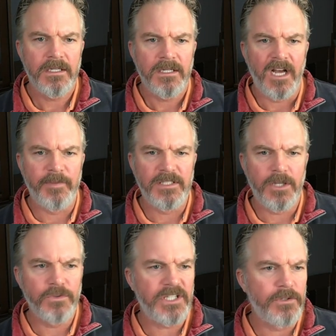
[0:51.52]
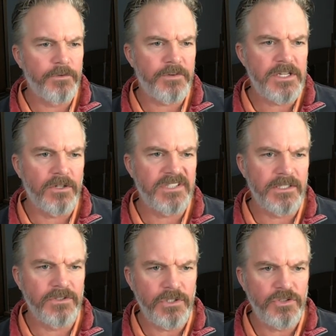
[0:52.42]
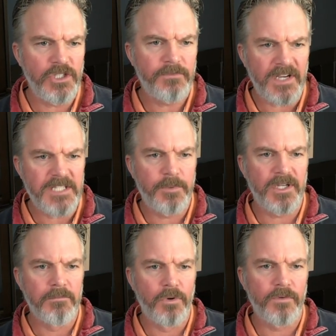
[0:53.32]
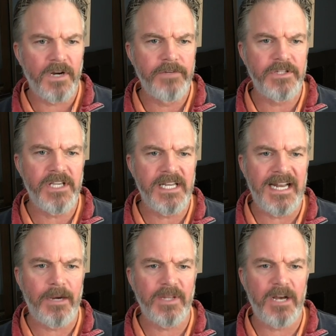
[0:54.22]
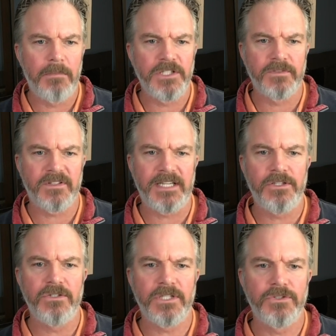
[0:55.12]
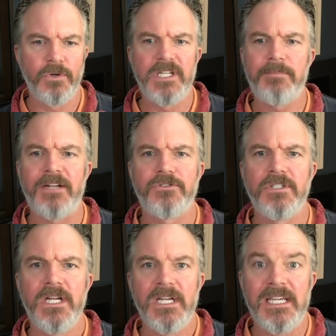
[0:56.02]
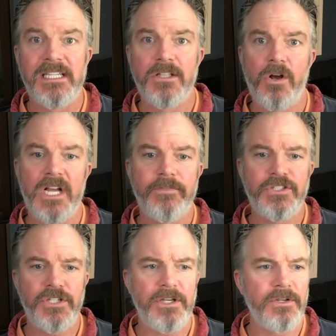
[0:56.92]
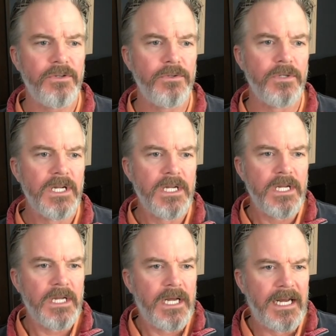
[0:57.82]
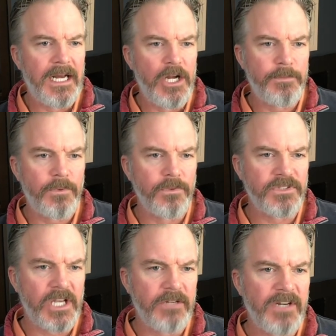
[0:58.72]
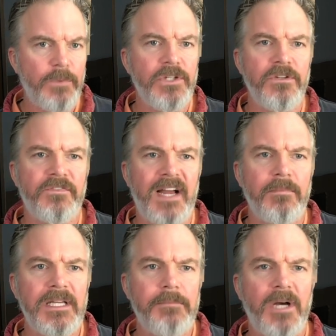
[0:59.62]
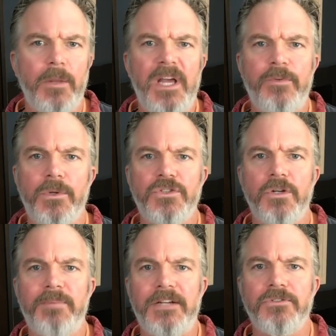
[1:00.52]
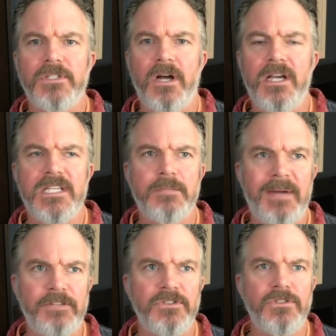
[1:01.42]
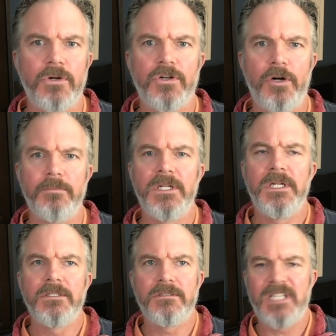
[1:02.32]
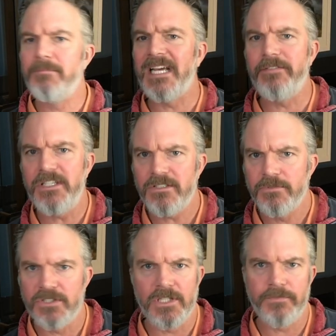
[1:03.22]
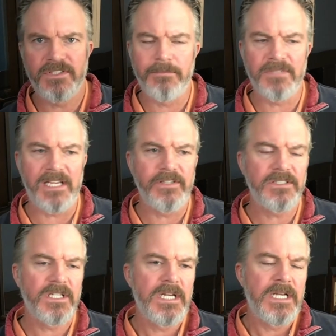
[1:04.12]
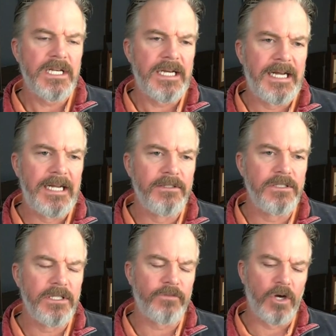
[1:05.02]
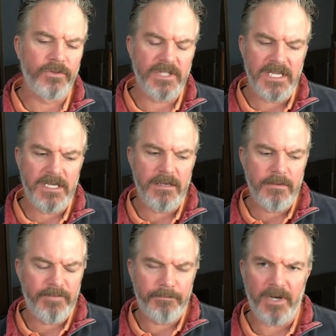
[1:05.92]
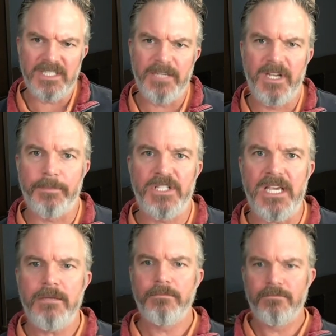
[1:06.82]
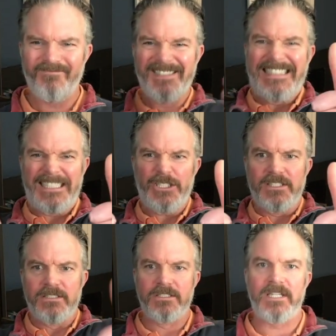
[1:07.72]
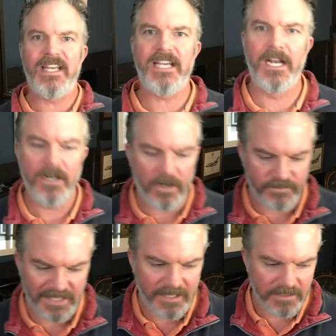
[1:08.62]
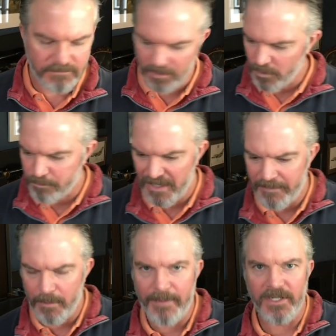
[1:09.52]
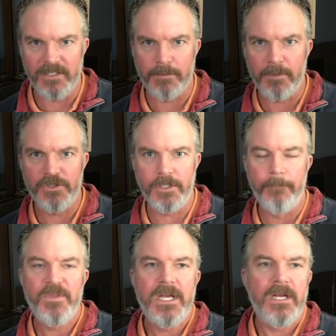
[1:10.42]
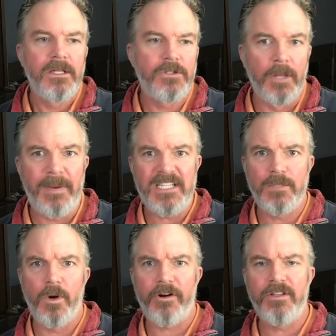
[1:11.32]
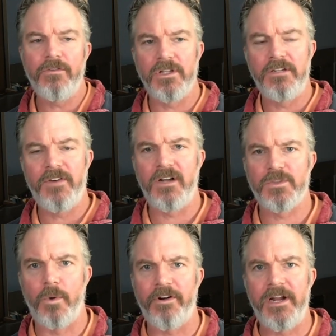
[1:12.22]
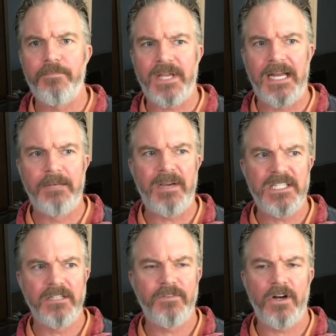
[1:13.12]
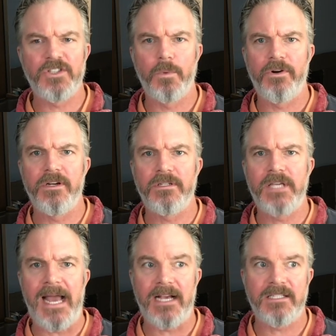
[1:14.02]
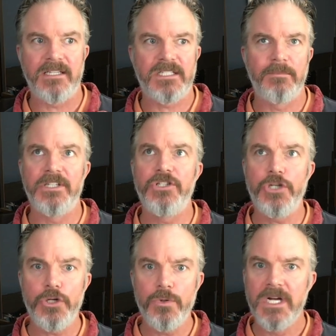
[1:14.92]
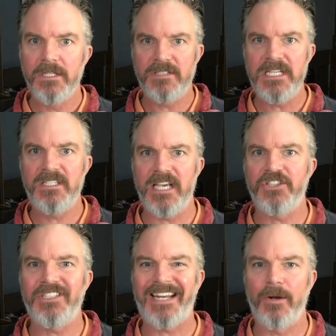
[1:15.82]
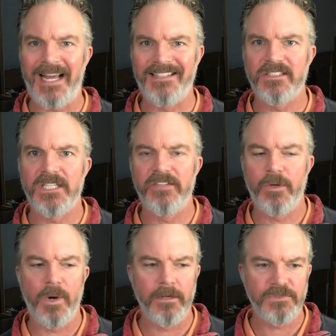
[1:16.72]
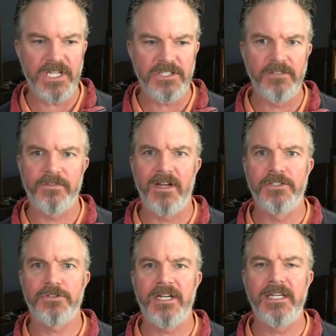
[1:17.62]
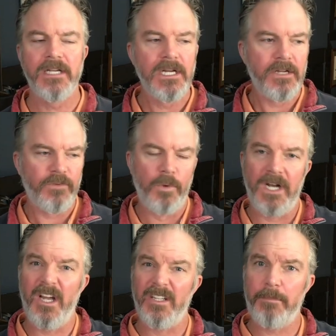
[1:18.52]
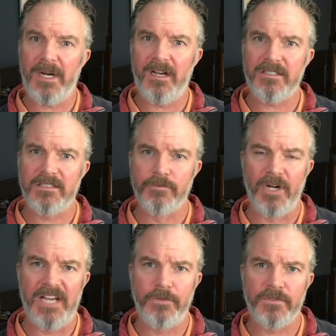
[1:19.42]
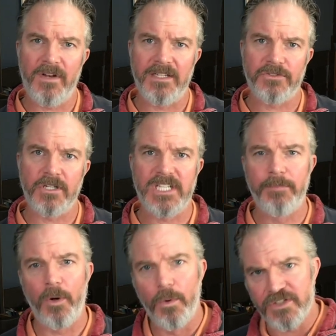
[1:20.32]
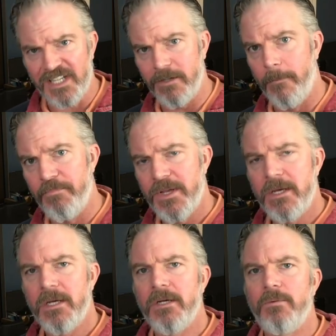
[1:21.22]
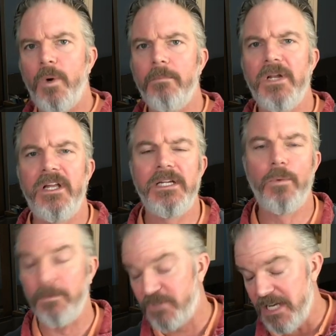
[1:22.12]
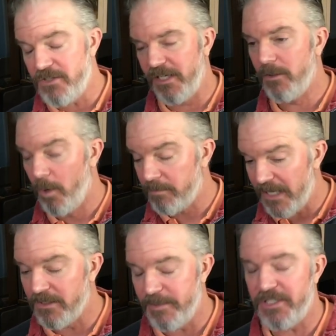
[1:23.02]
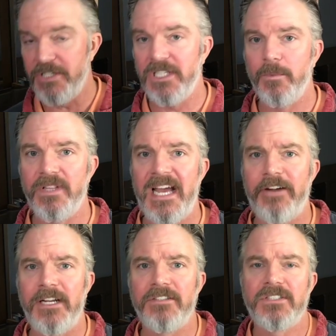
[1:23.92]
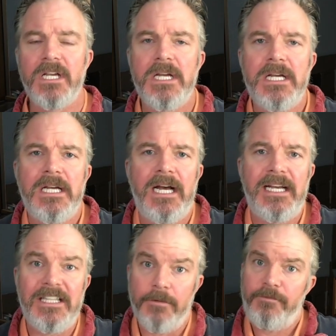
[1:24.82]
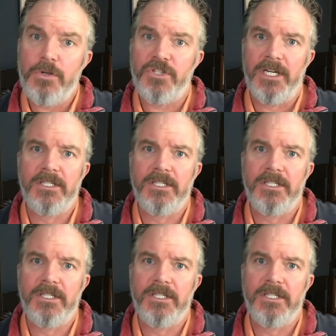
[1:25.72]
I've been indulging in your free content on YouTube, Facebook and more for over a year now without much of a thank you. So joining Patreon is long overdue. Hope all's going well with you and your family. By the way, if you want to join Patreon, guys, it's patreon.com, Tim Davies. Just search for Davies. I've got the Buy Tim a Cup of Tea Legends, and they get a lot for that. I always bring them into webinars. I probably shouldn't. You've got the Basic Warrior, and you've got the Advanced Warrior. And Basic Advanced Warrior get access to my new DCS Shadowlands server, where I'm teaching flying training from what I learned in the past as a Royal Air Force flying instructor, but also what I'm learning, or what I'm teaching, or what I'm going to be teaching with Aerolis in the future.